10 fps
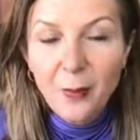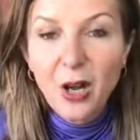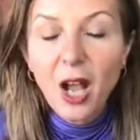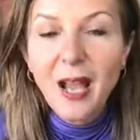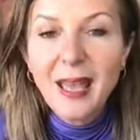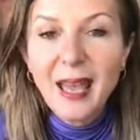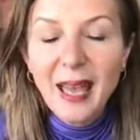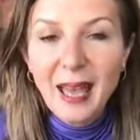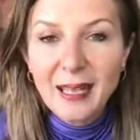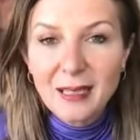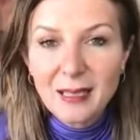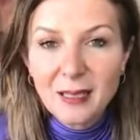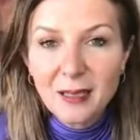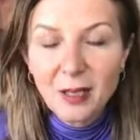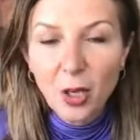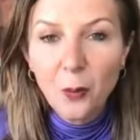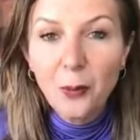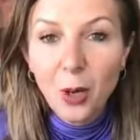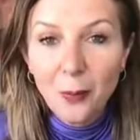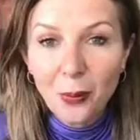But I had
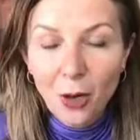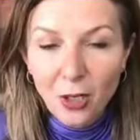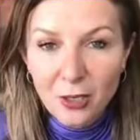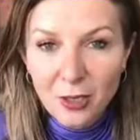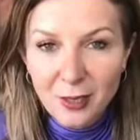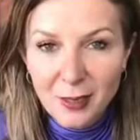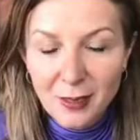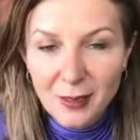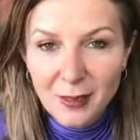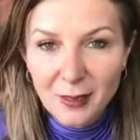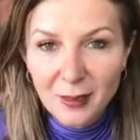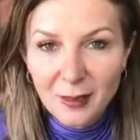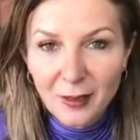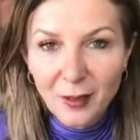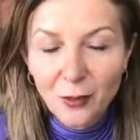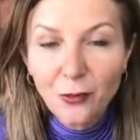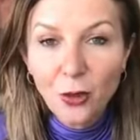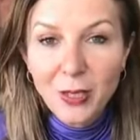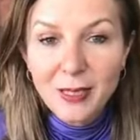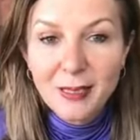Bob Proctor's
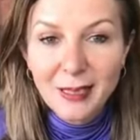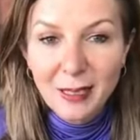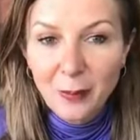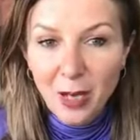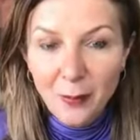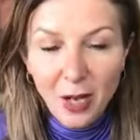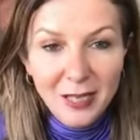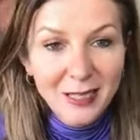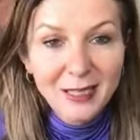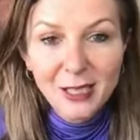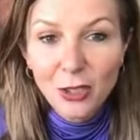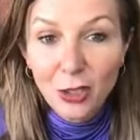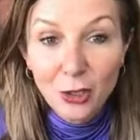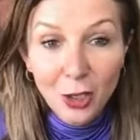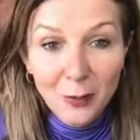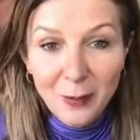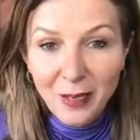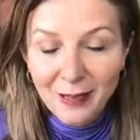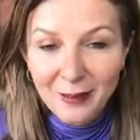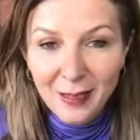voice in my mind. He did not know me
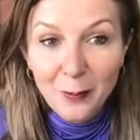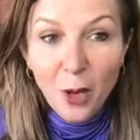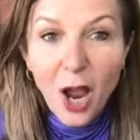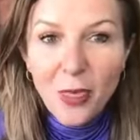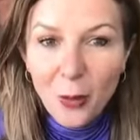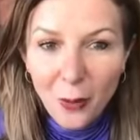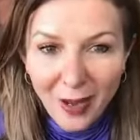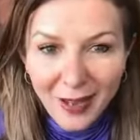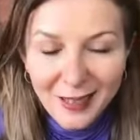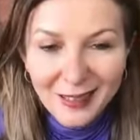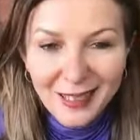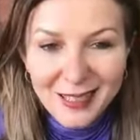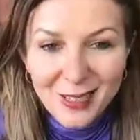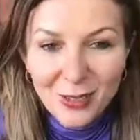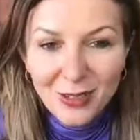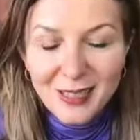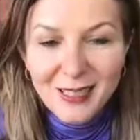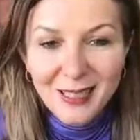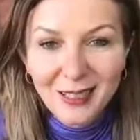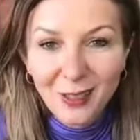back then. By the way, guess who
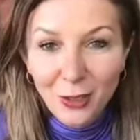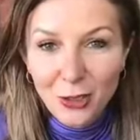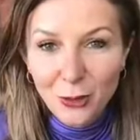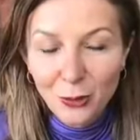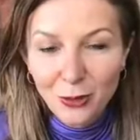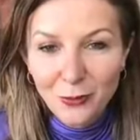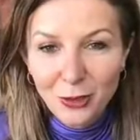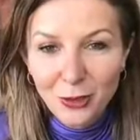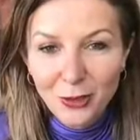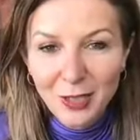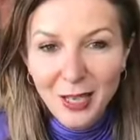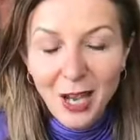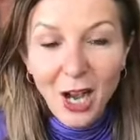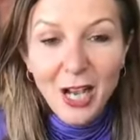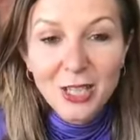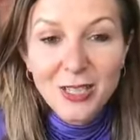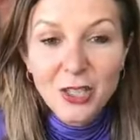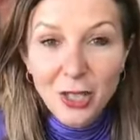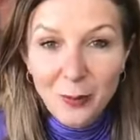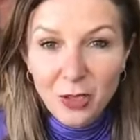has said hello to all of you? I
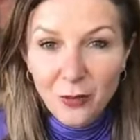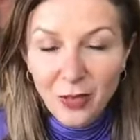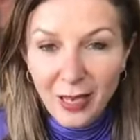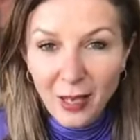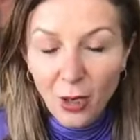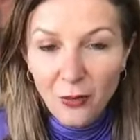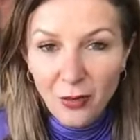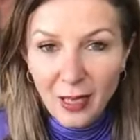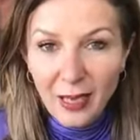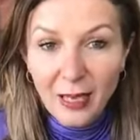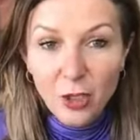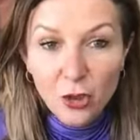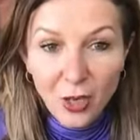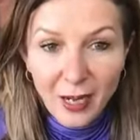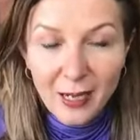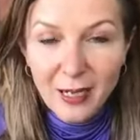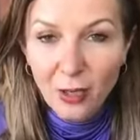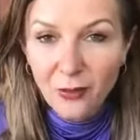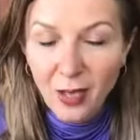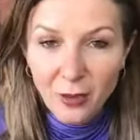just jumped off a
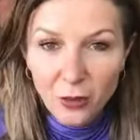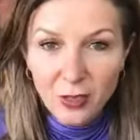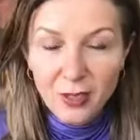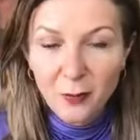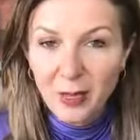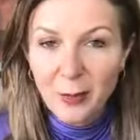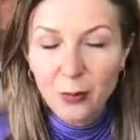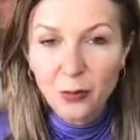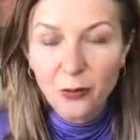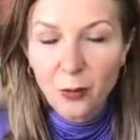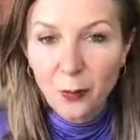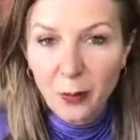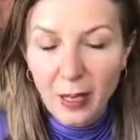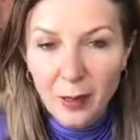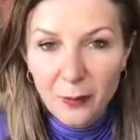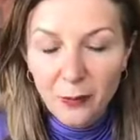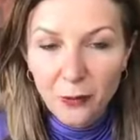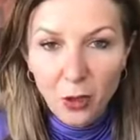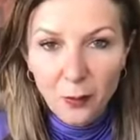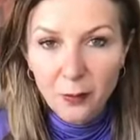training of hundreds of people from
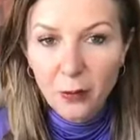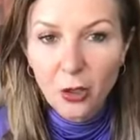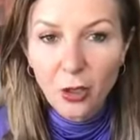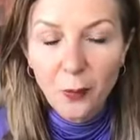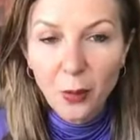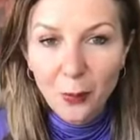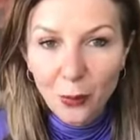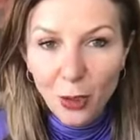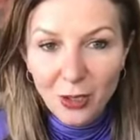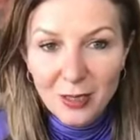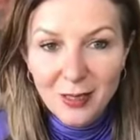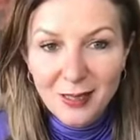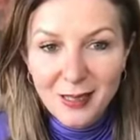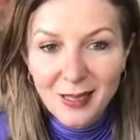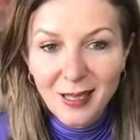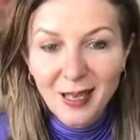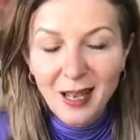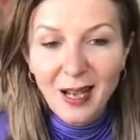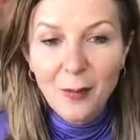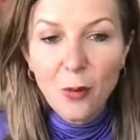Bob Proctor's
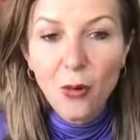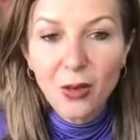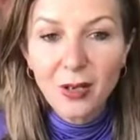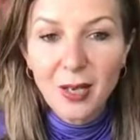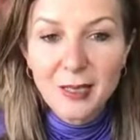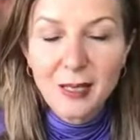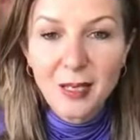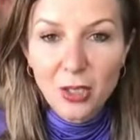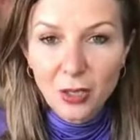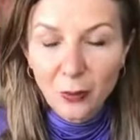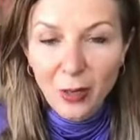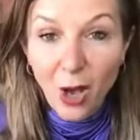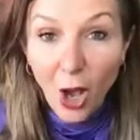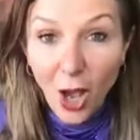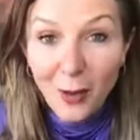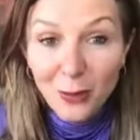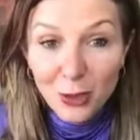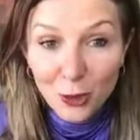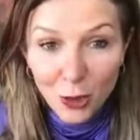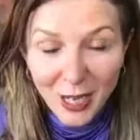organization, where I
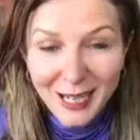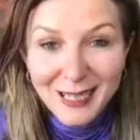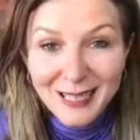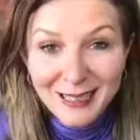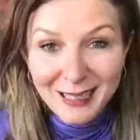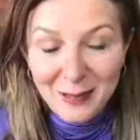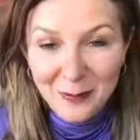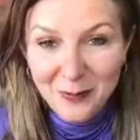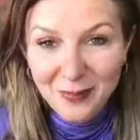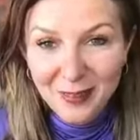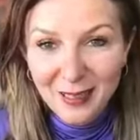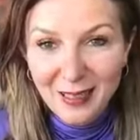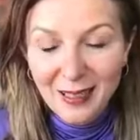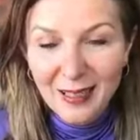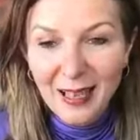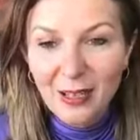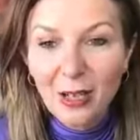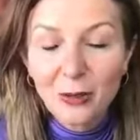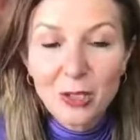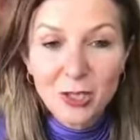was training them,
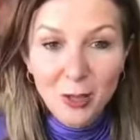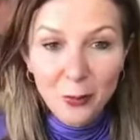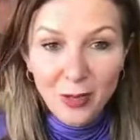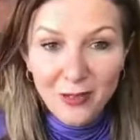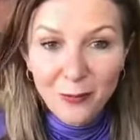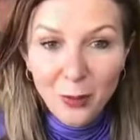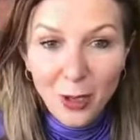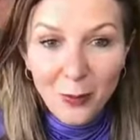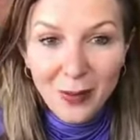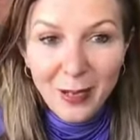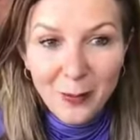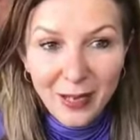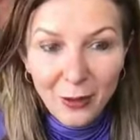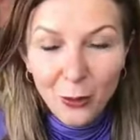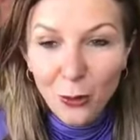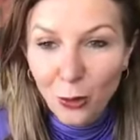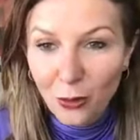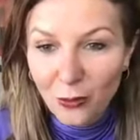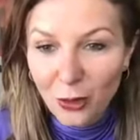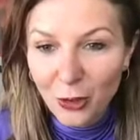and I also briefed Bob about
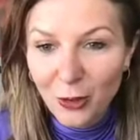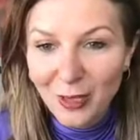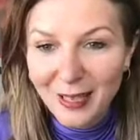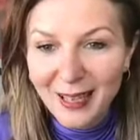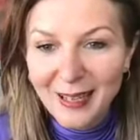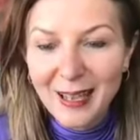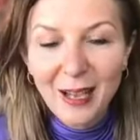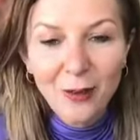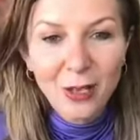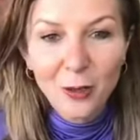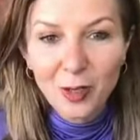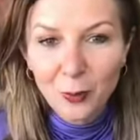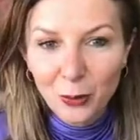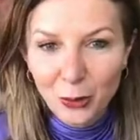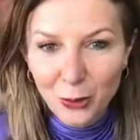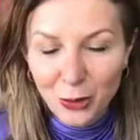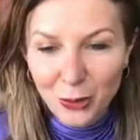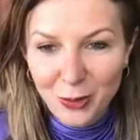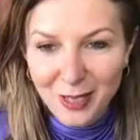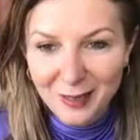all of you and how incredible you're
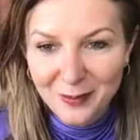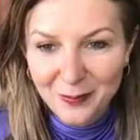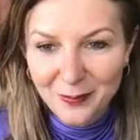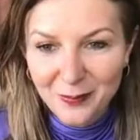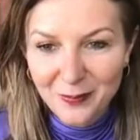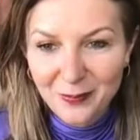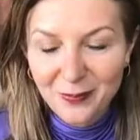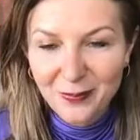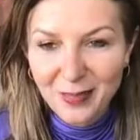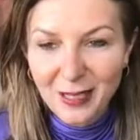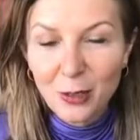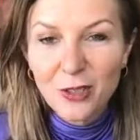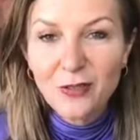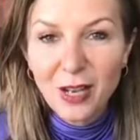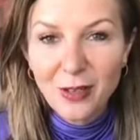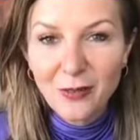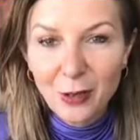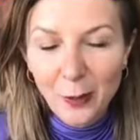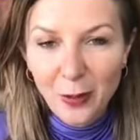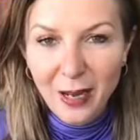doing. And he was very,
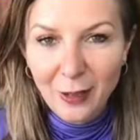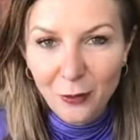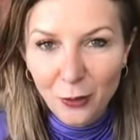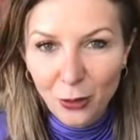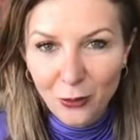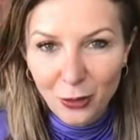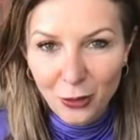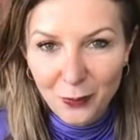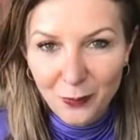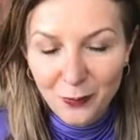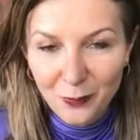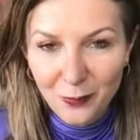very proud of all of you.